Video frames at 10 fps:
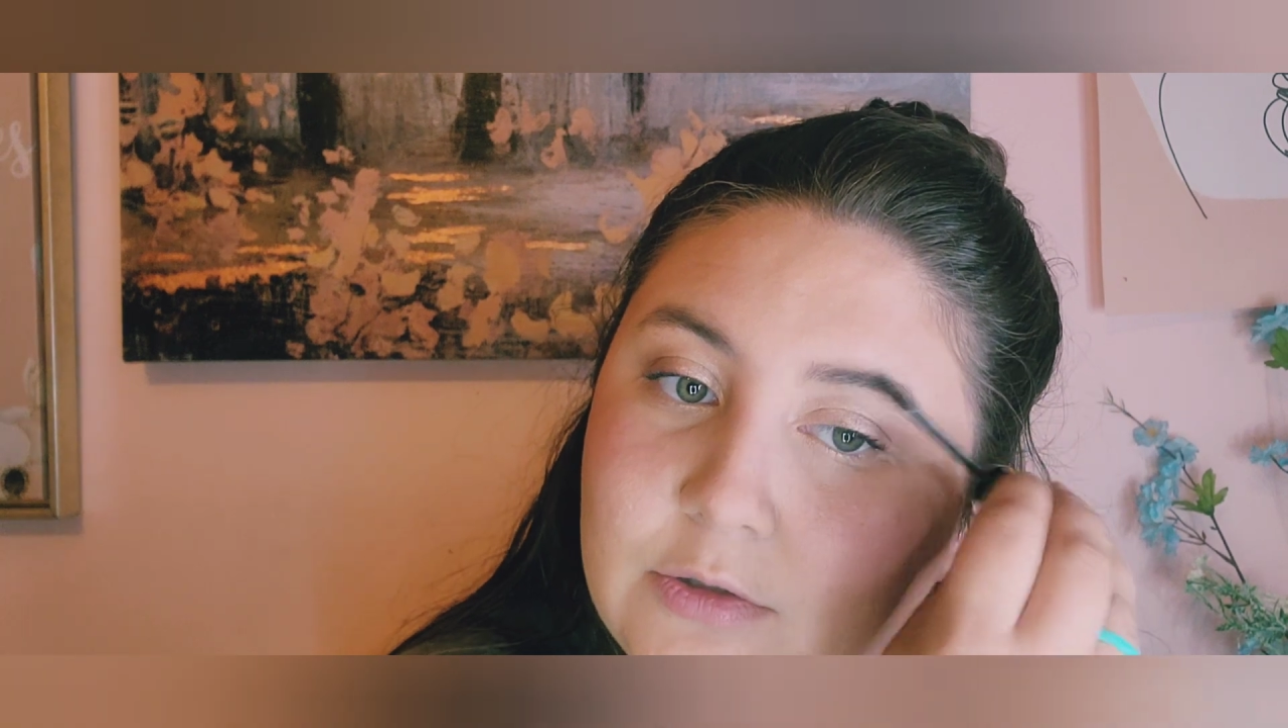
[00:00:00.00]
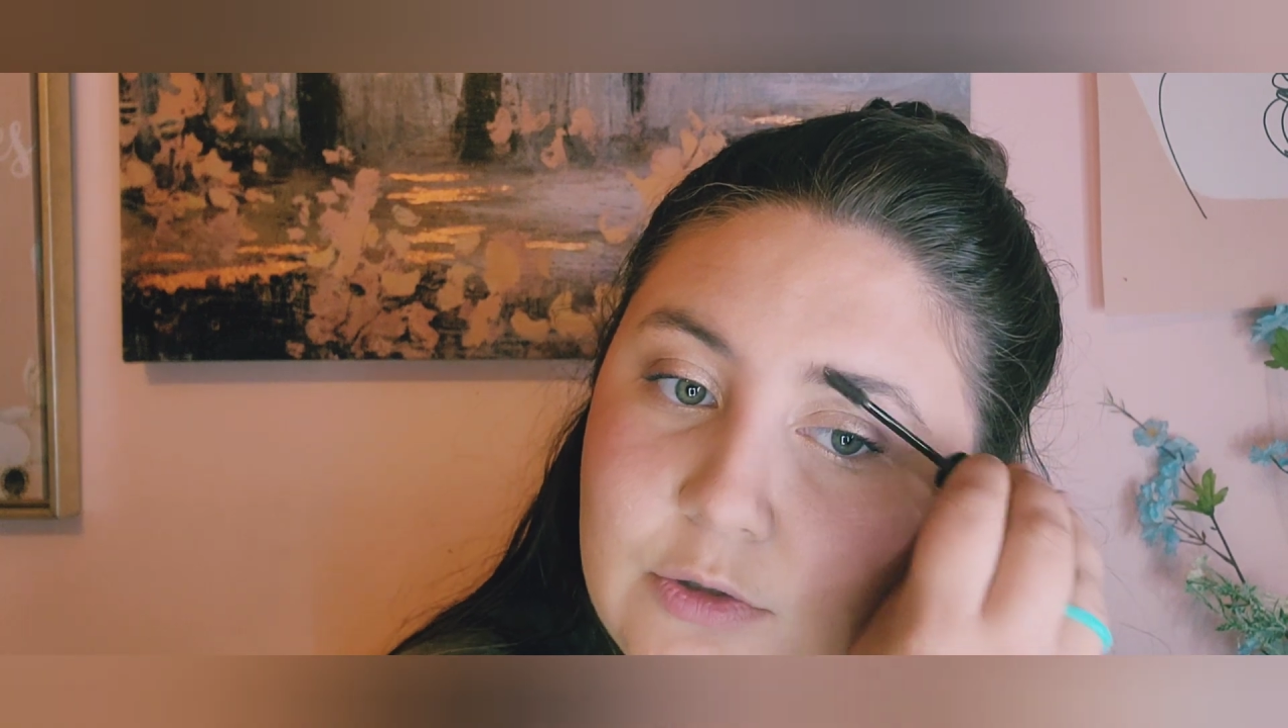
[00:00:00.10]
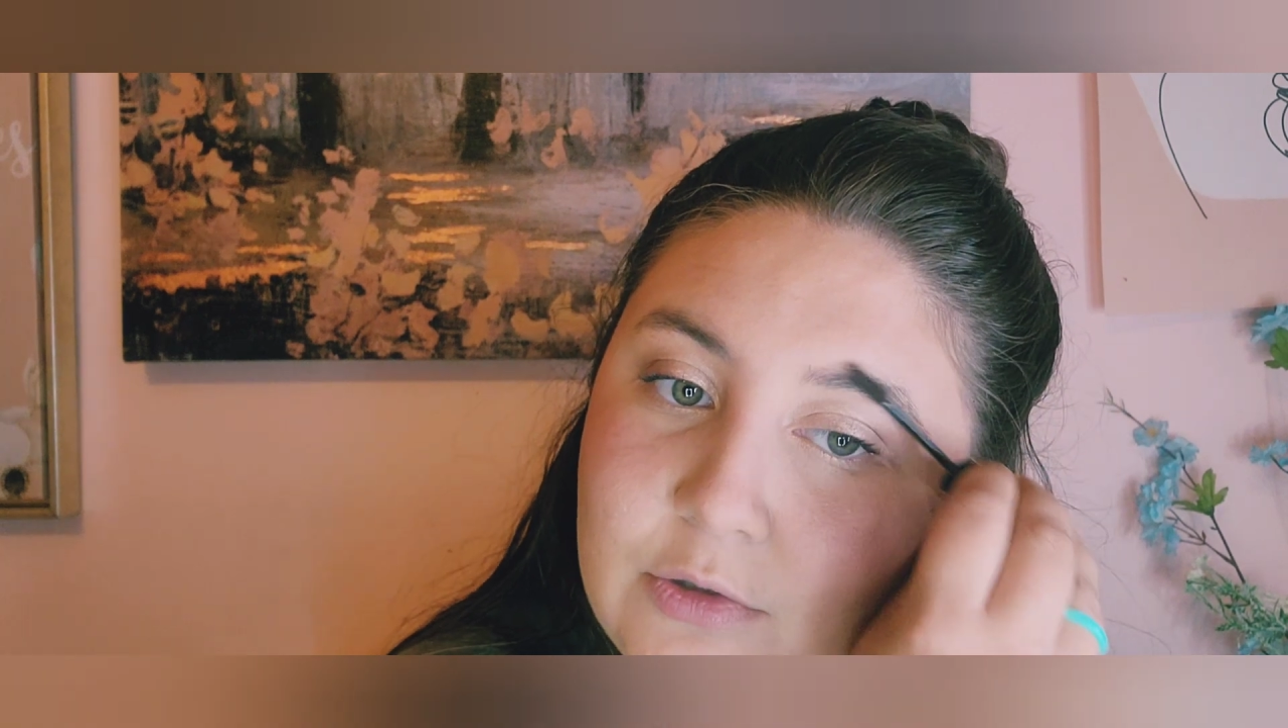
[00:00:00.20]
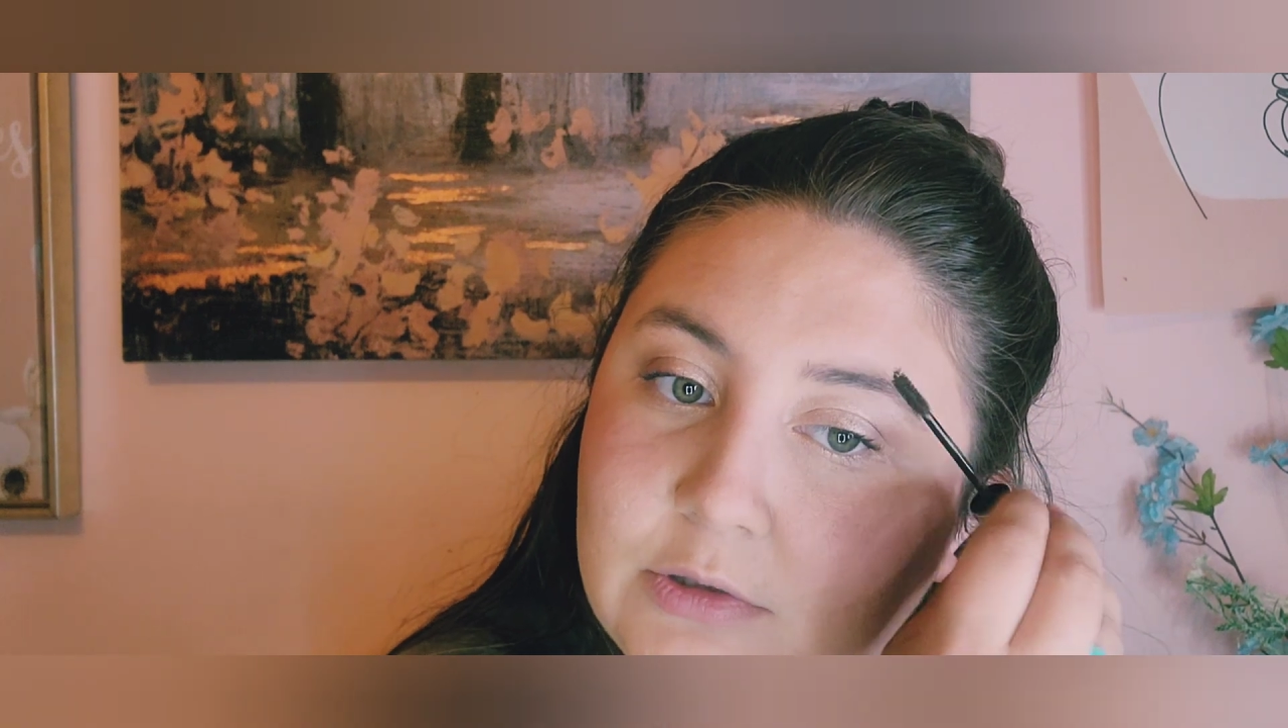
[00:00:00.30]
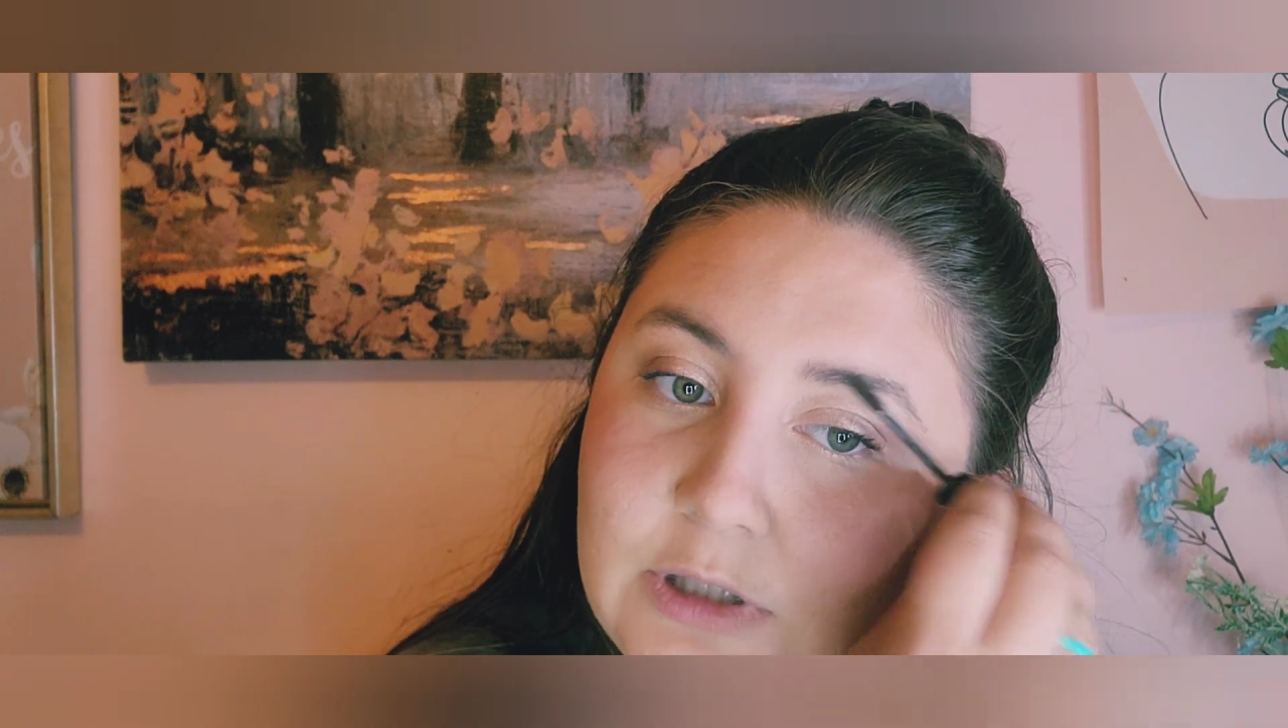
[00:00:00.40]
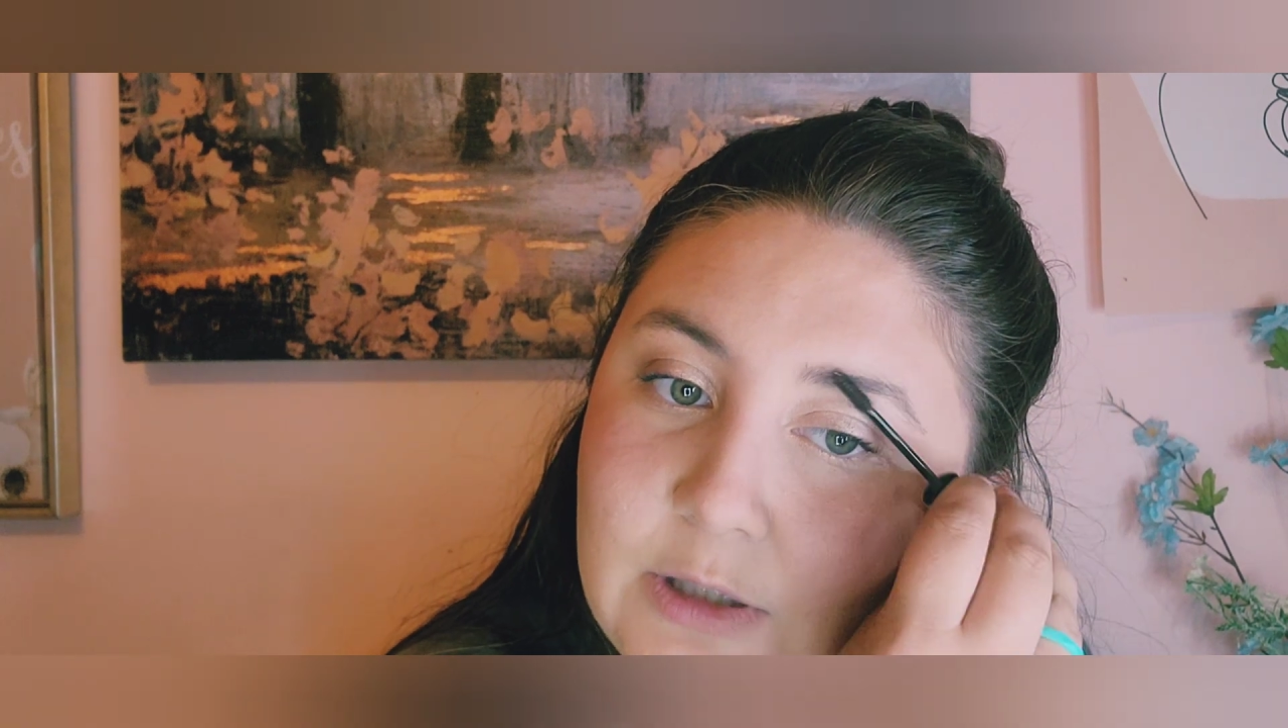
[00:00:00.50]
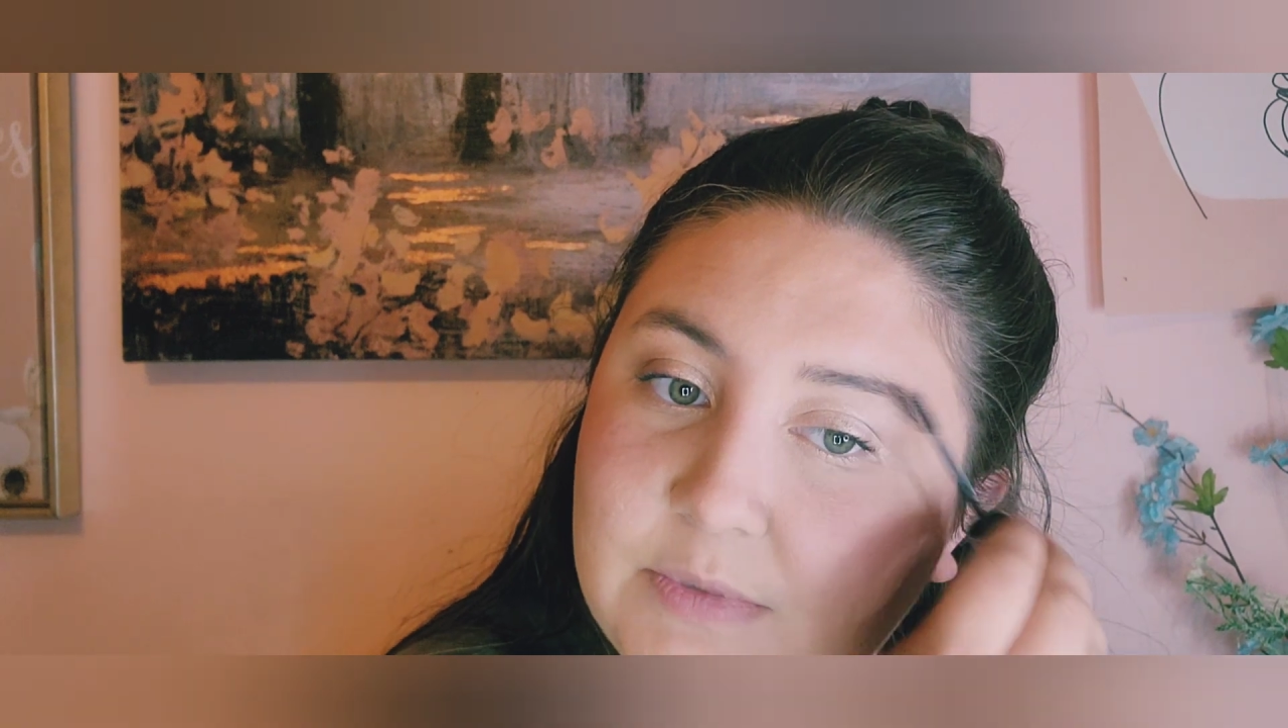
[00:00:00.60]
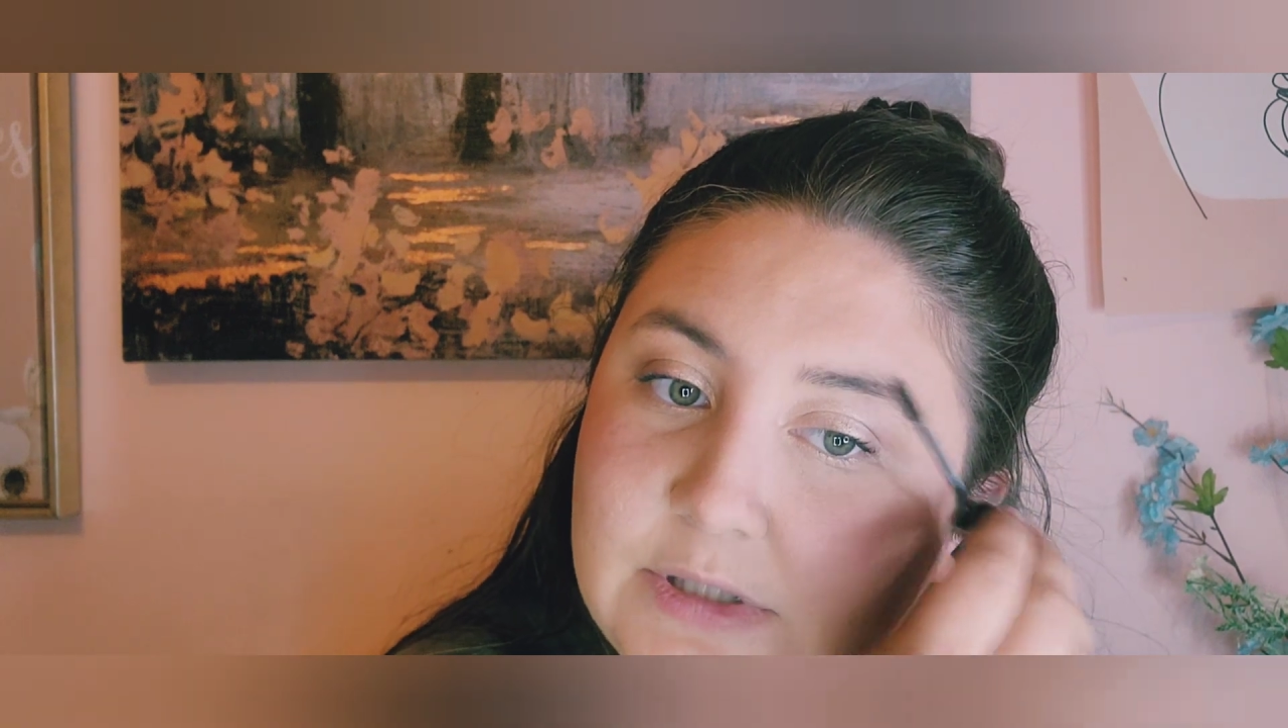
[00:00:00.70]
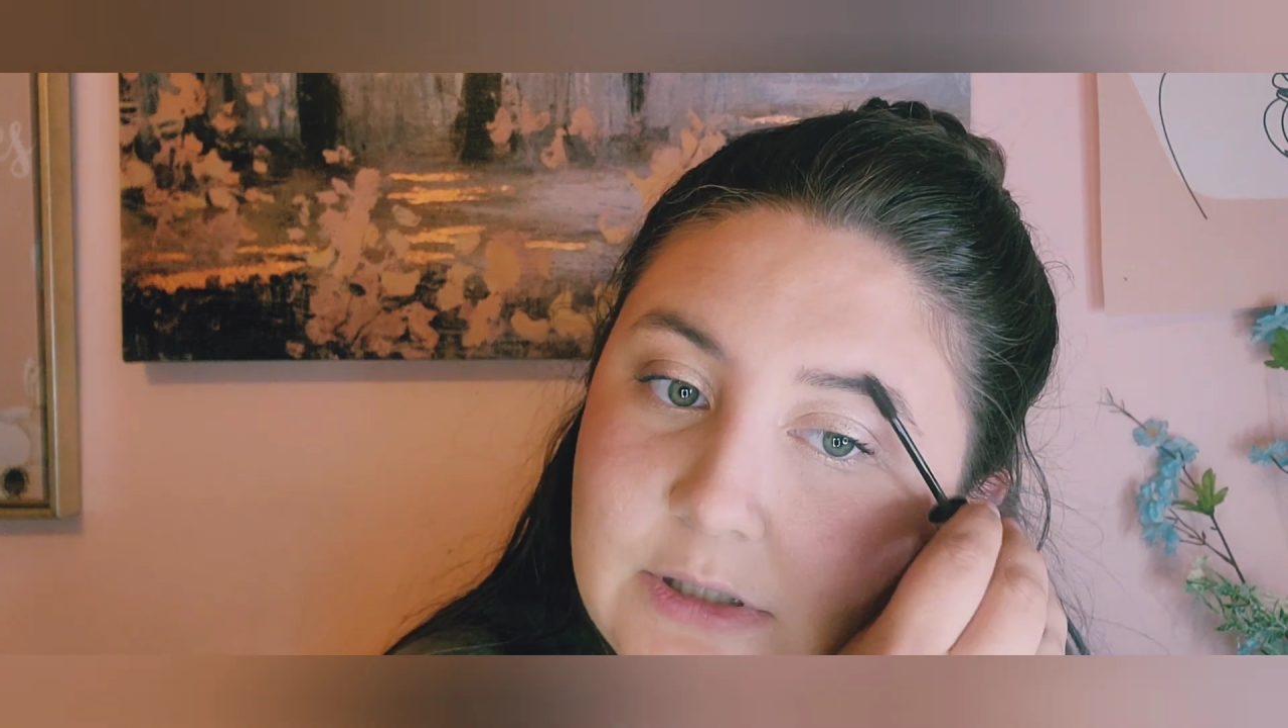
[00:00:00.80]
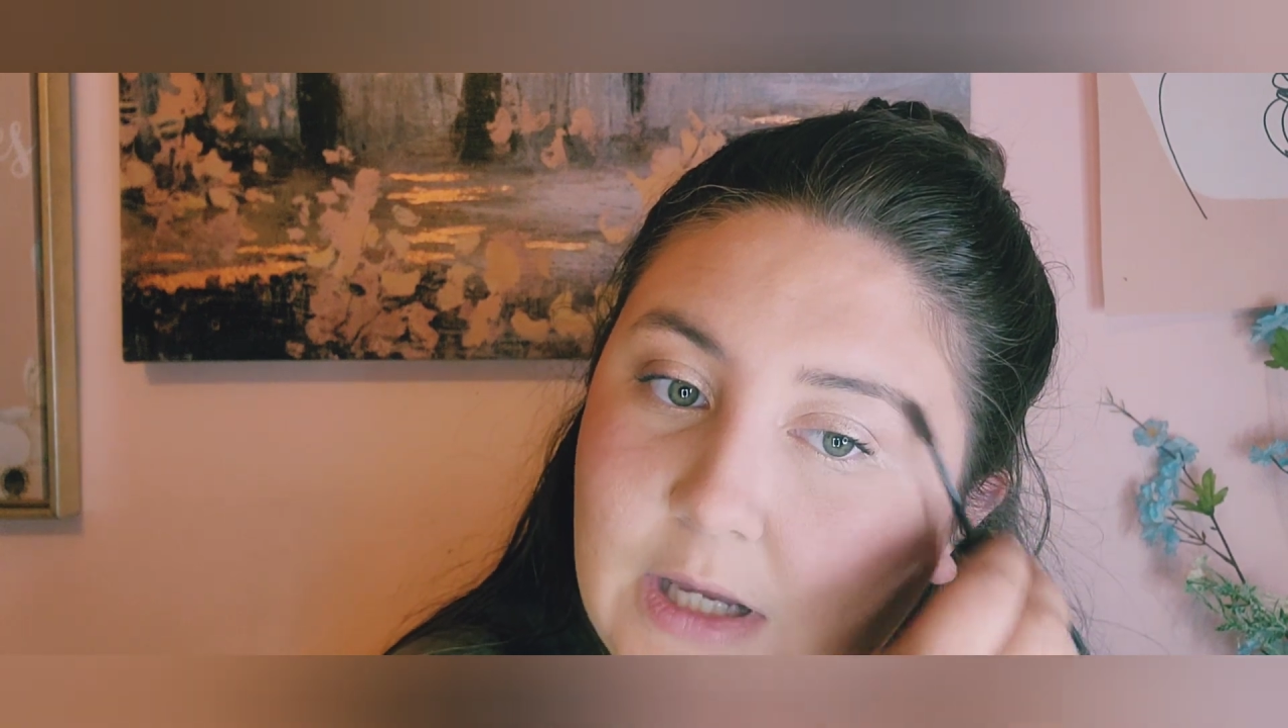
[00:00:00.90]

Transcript: do lips,